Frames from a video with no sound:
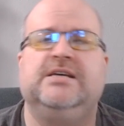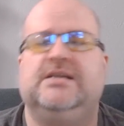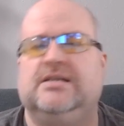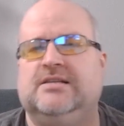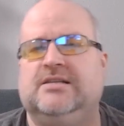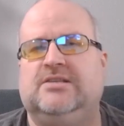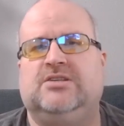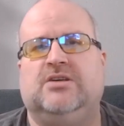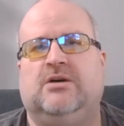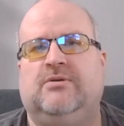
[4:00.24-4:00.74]

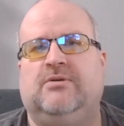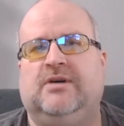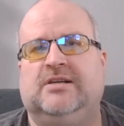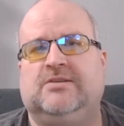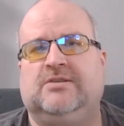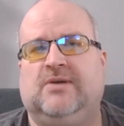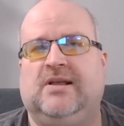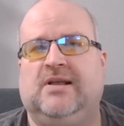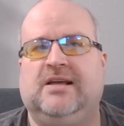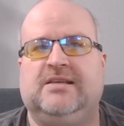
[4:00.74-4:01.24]
So
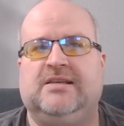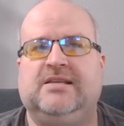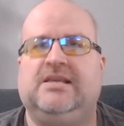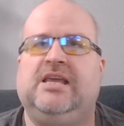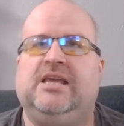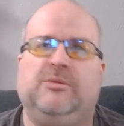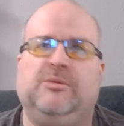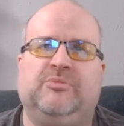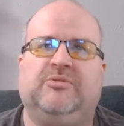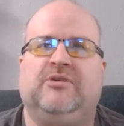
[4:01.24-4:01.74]
I like to
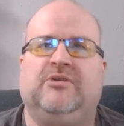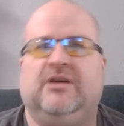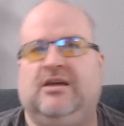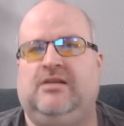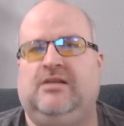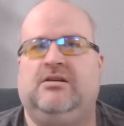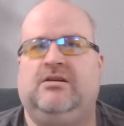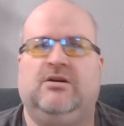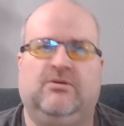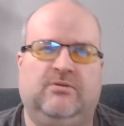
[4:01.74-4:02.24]
keep
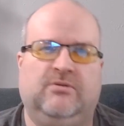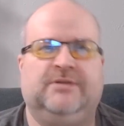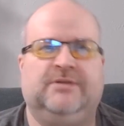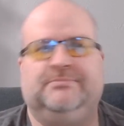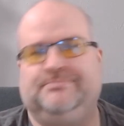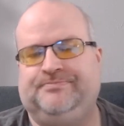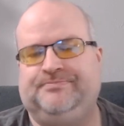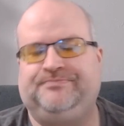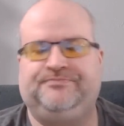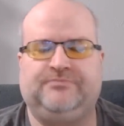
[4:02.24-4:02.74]

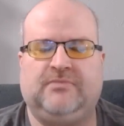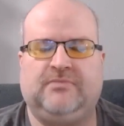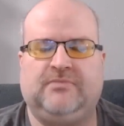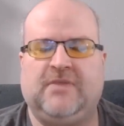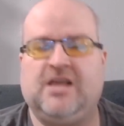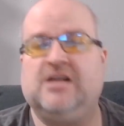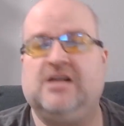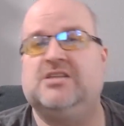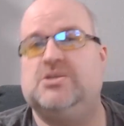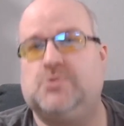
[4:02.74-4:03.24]

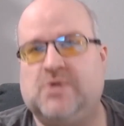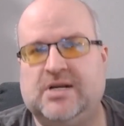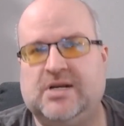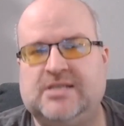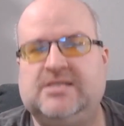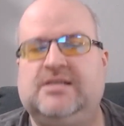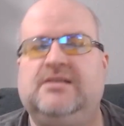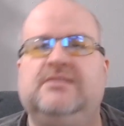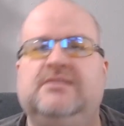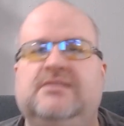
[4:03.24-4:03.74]

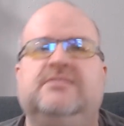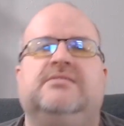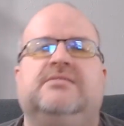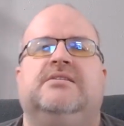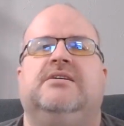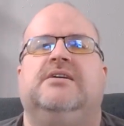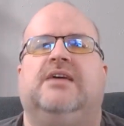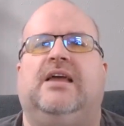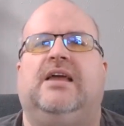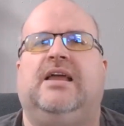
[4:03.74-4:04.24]
consequences
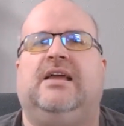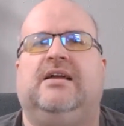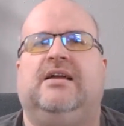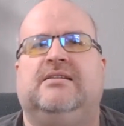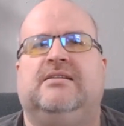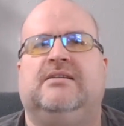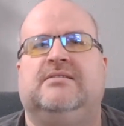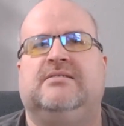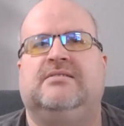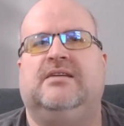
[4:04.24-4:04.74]

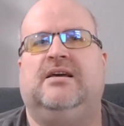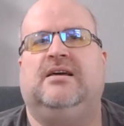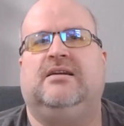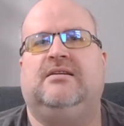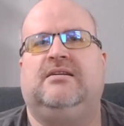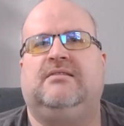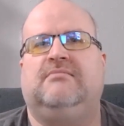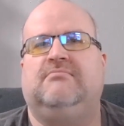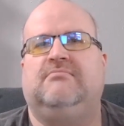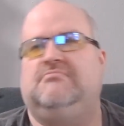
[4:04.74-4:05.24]
and
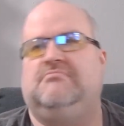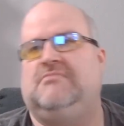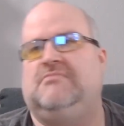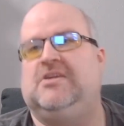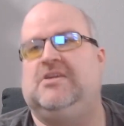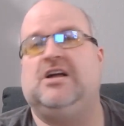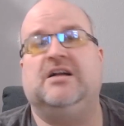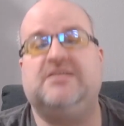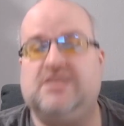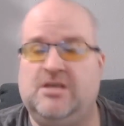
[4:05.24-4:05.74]

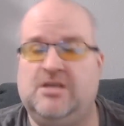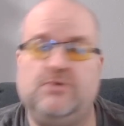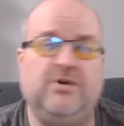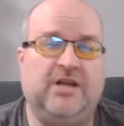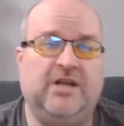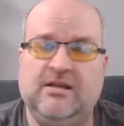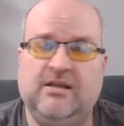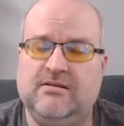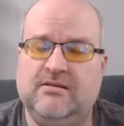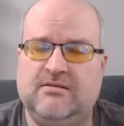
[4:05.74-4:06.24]

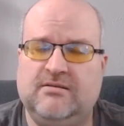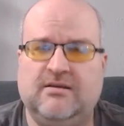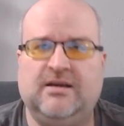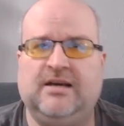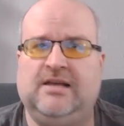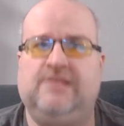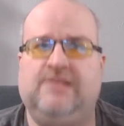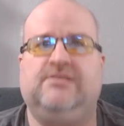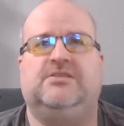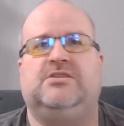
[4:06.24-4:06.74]
continuity
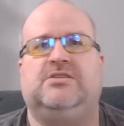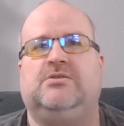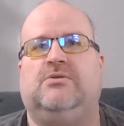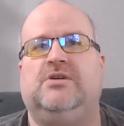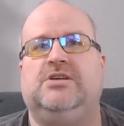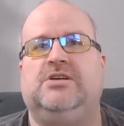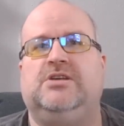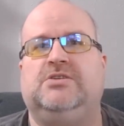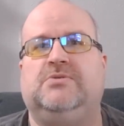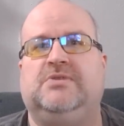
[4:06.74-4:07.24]
in the
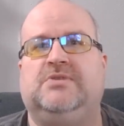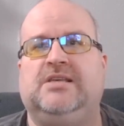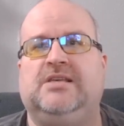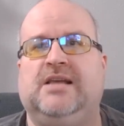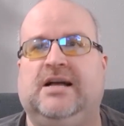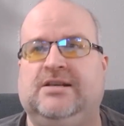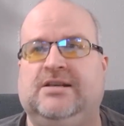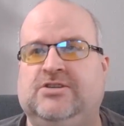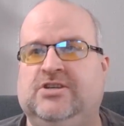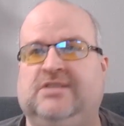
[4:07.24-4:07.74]
story, so it's
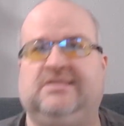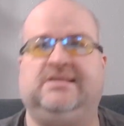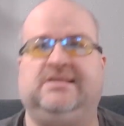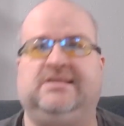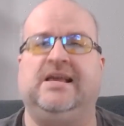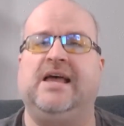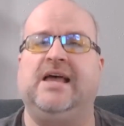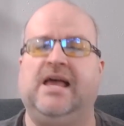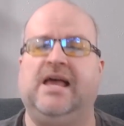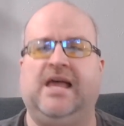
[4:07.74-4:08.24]
not just,
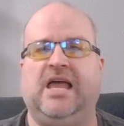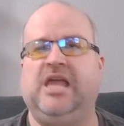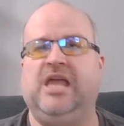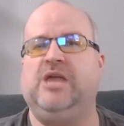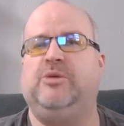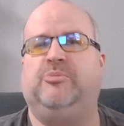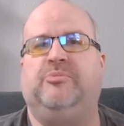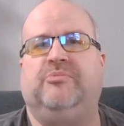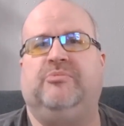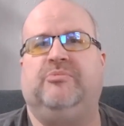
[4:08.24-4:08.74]

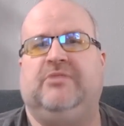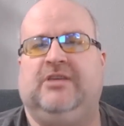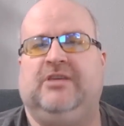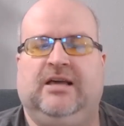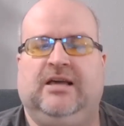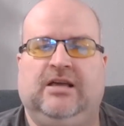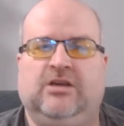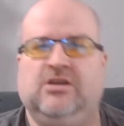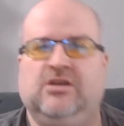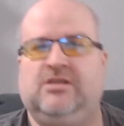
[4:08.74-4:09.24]
hey,
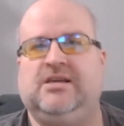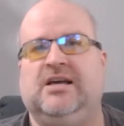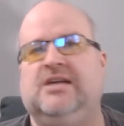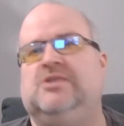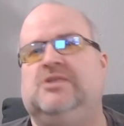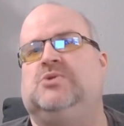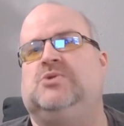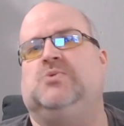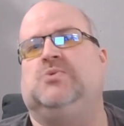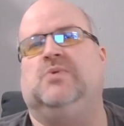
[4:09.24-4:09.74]
good
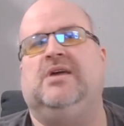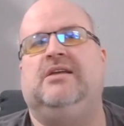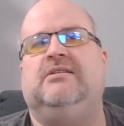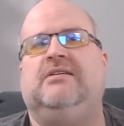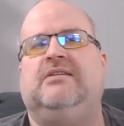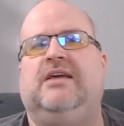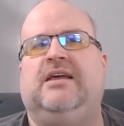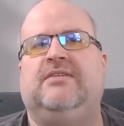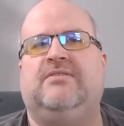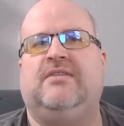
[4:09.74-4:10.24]
guys win,
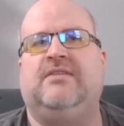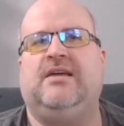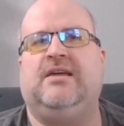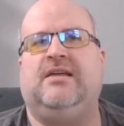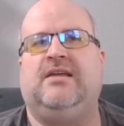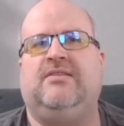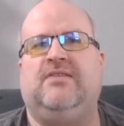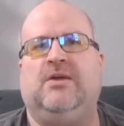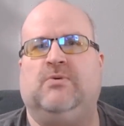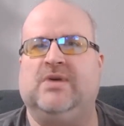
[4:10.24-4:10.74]
and
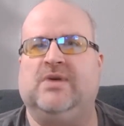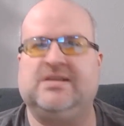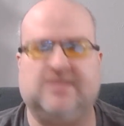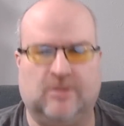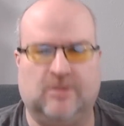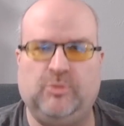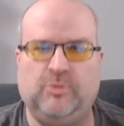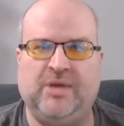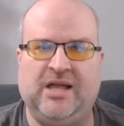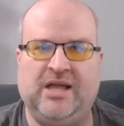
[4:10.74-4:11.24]
then they rest a
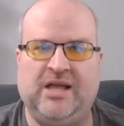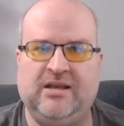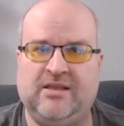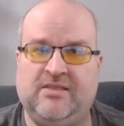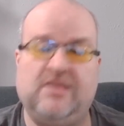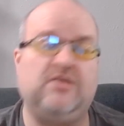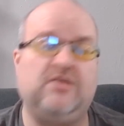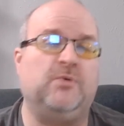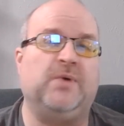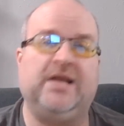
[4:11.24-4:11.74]
little bit, and
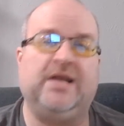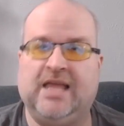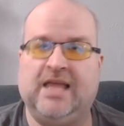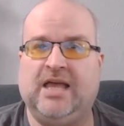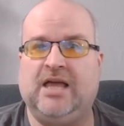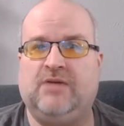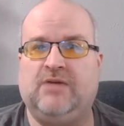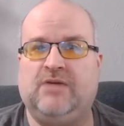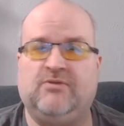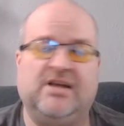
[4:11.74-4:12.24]
then they win
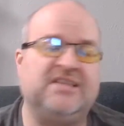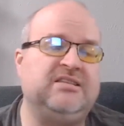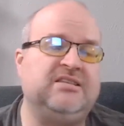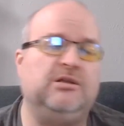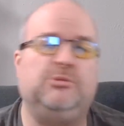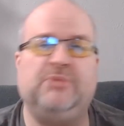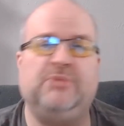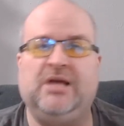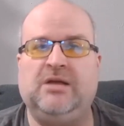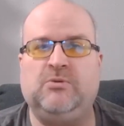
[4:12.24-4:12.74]
again, rest a
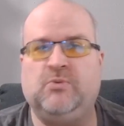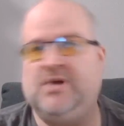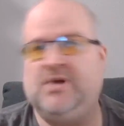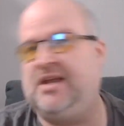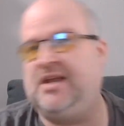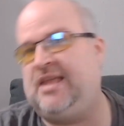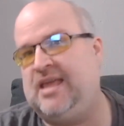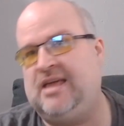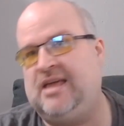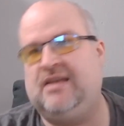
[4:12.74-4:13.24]
little bit, win
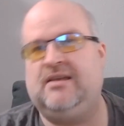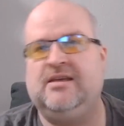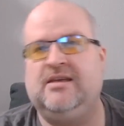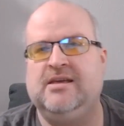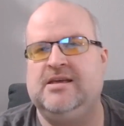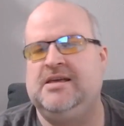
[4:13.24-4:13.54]
again.